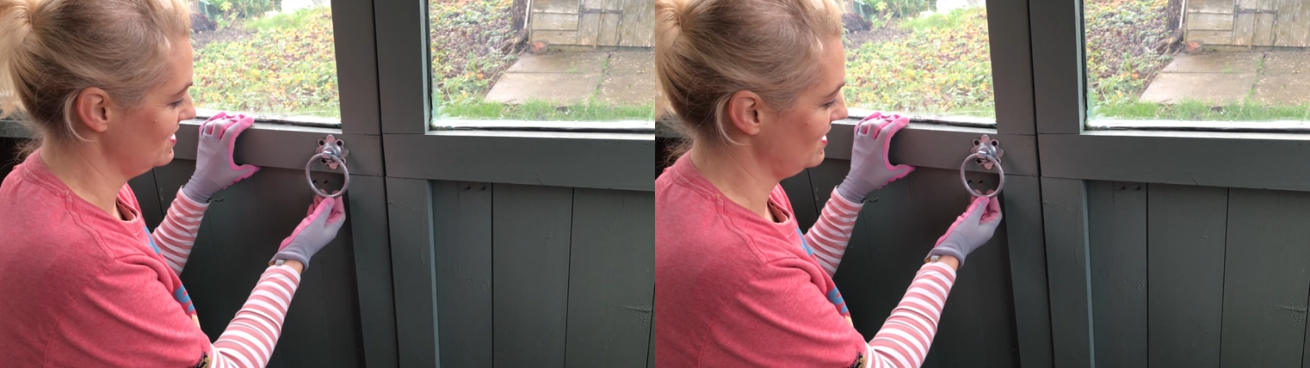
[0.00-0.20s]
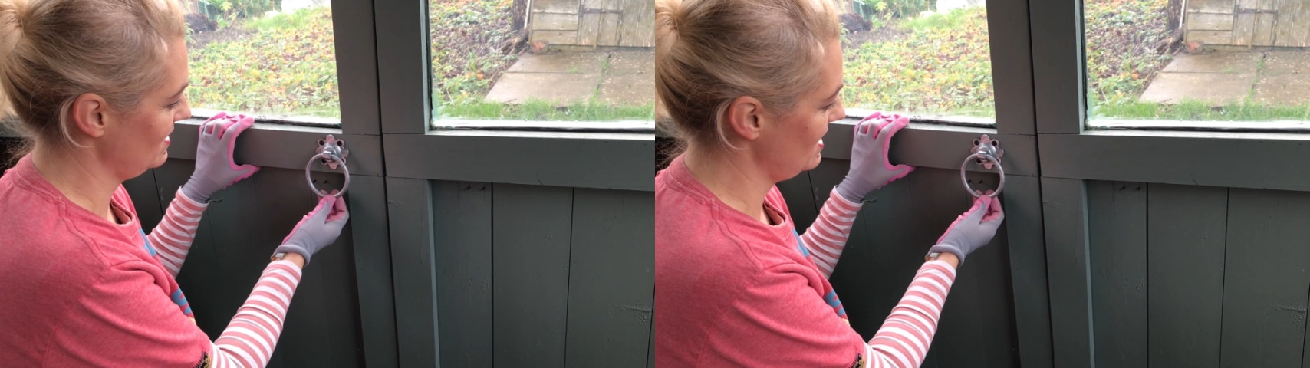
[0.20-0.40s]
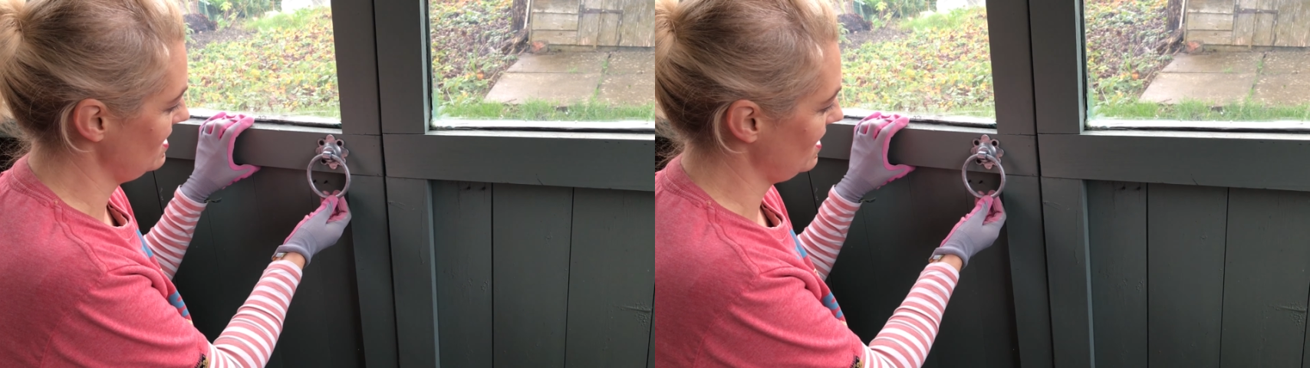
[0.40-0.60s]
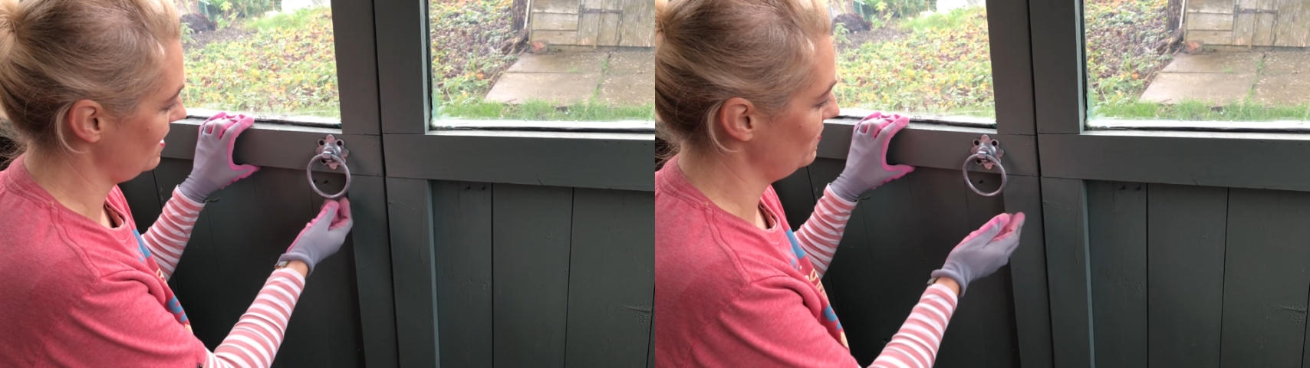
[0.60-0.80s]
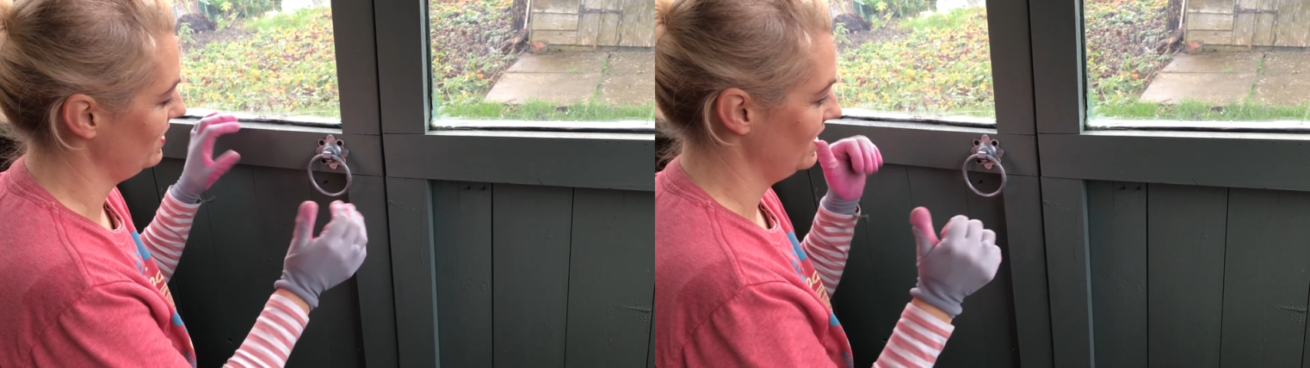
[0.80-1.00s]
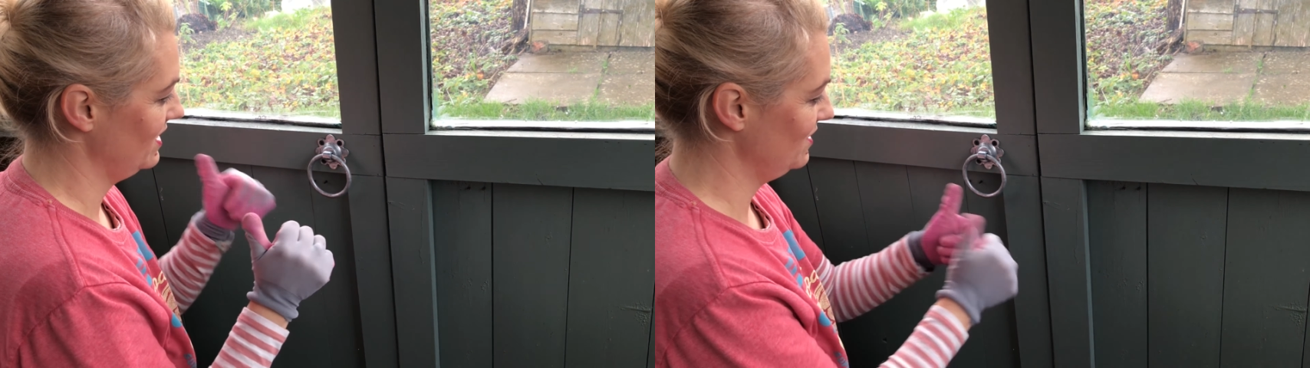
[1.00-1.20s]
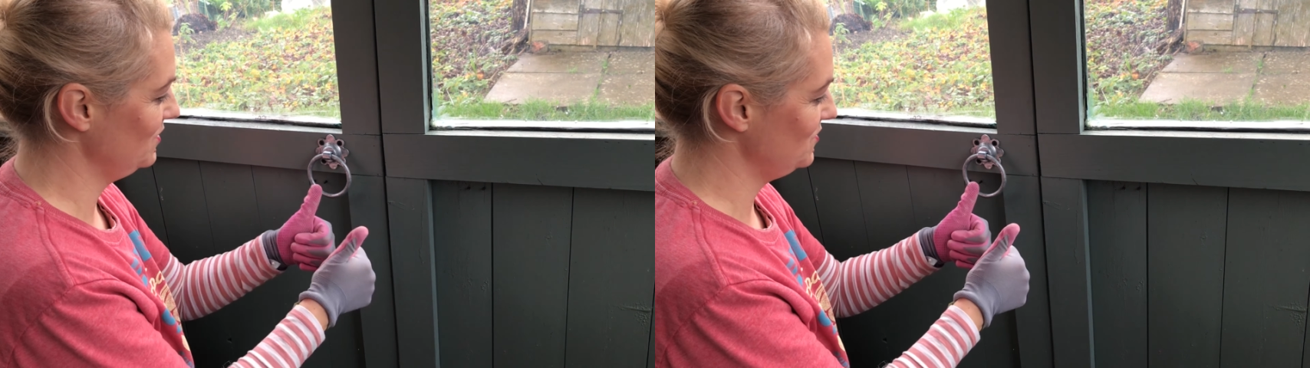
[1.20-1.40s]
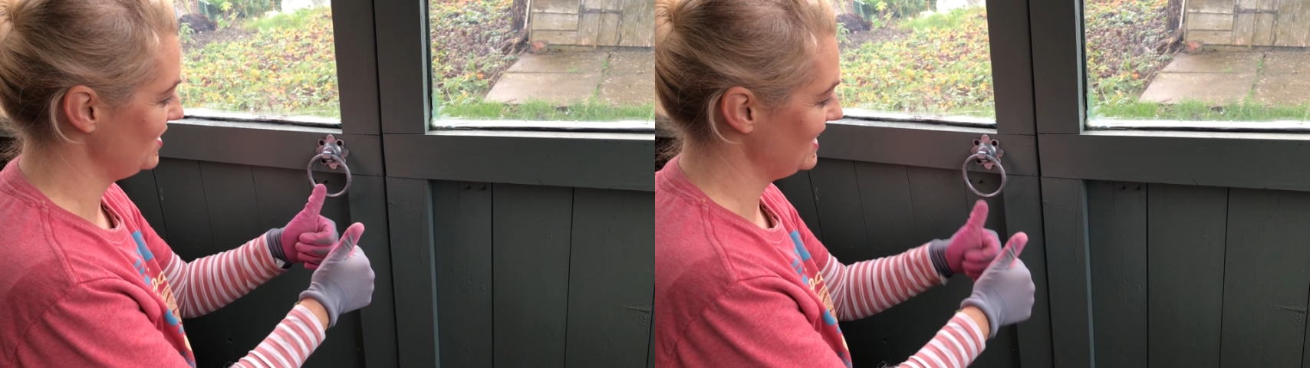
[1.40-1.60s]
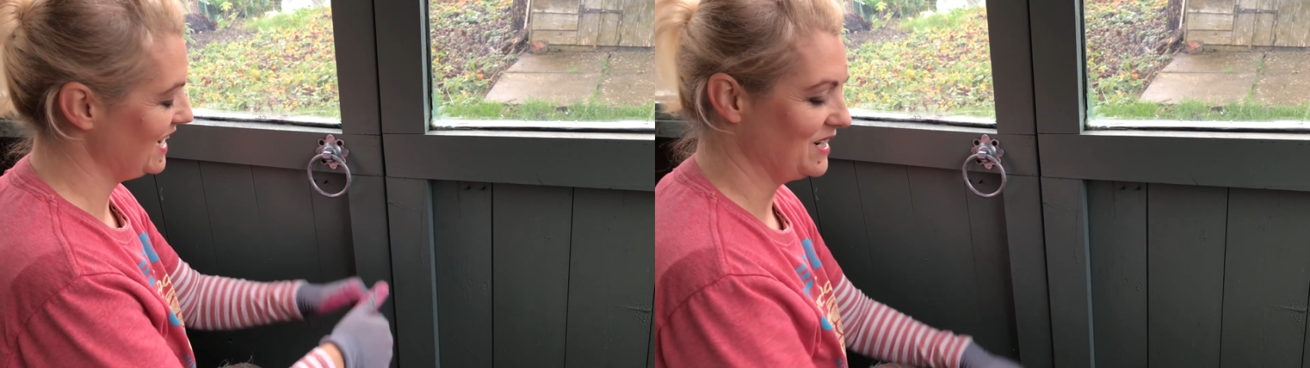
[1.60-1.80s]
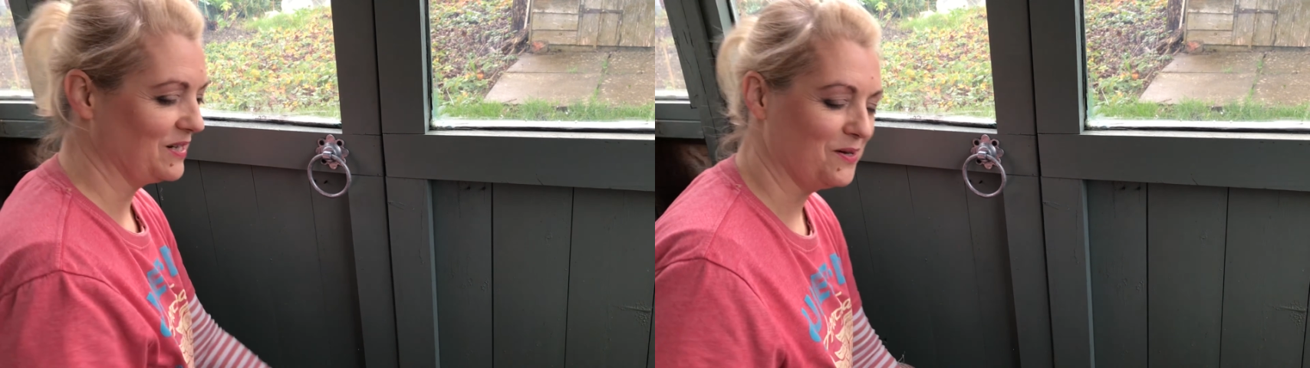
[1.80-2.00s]
So there you go, new shed
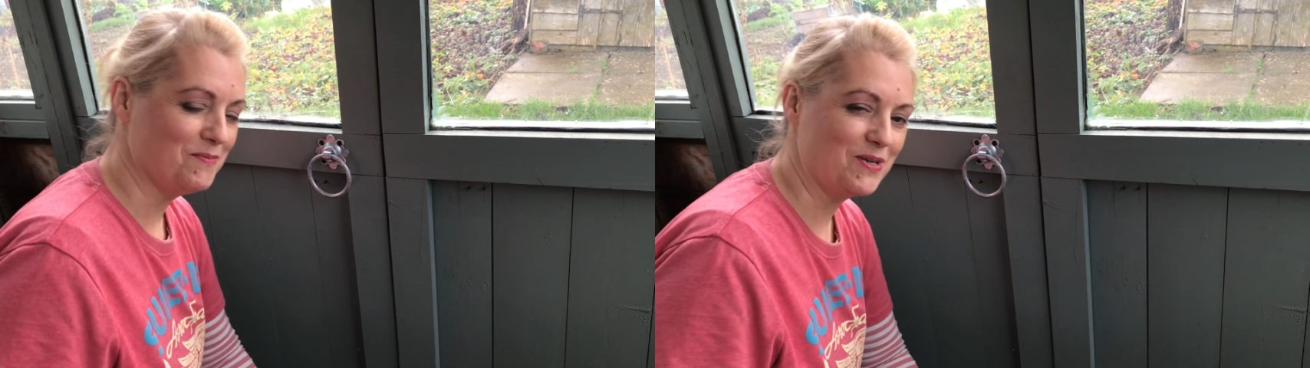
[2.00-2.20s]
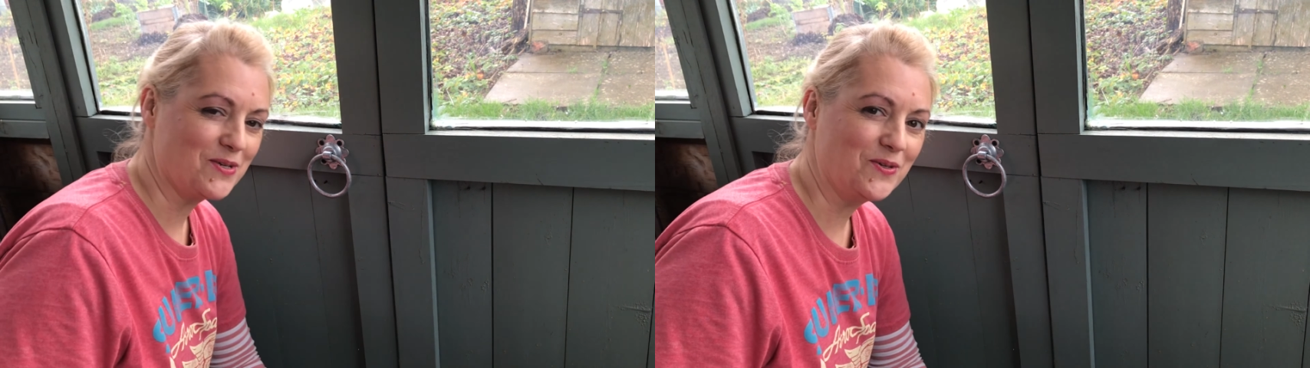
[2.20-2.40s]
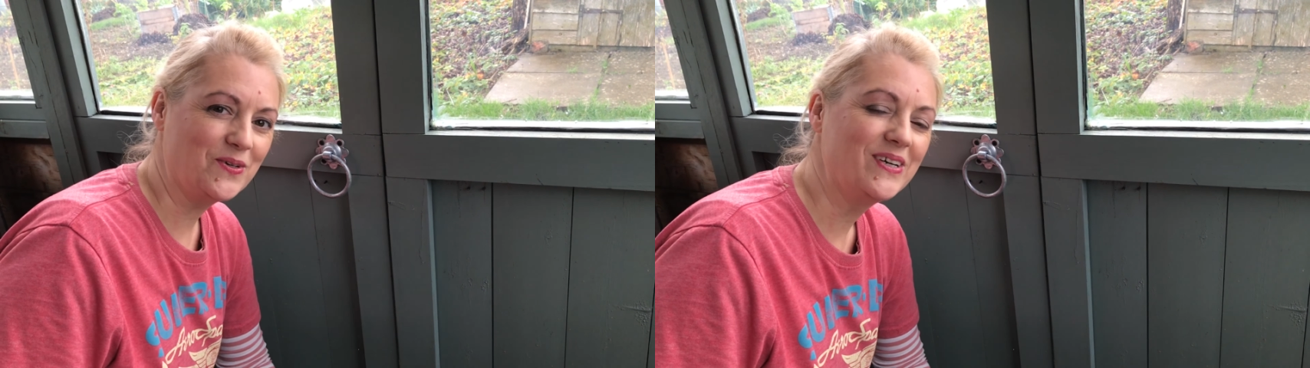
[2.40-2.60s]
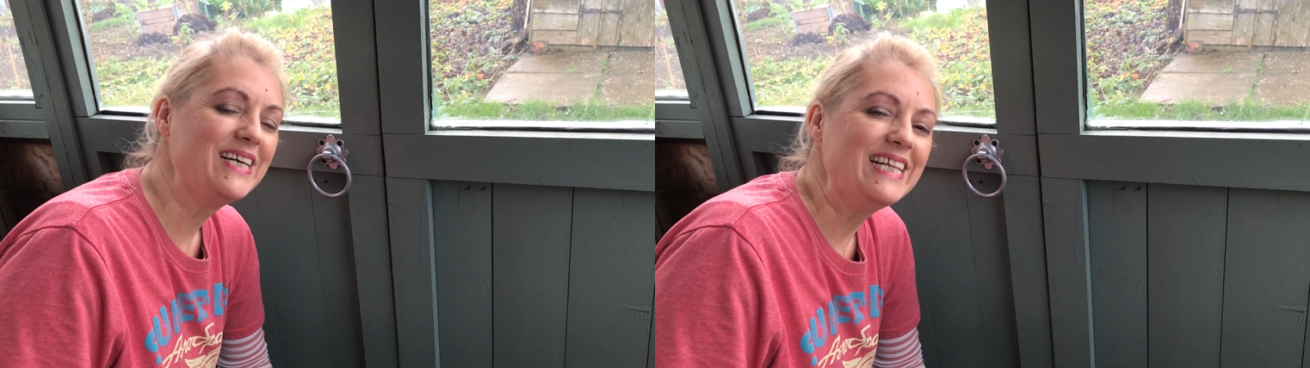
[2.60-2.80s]
handle on my door.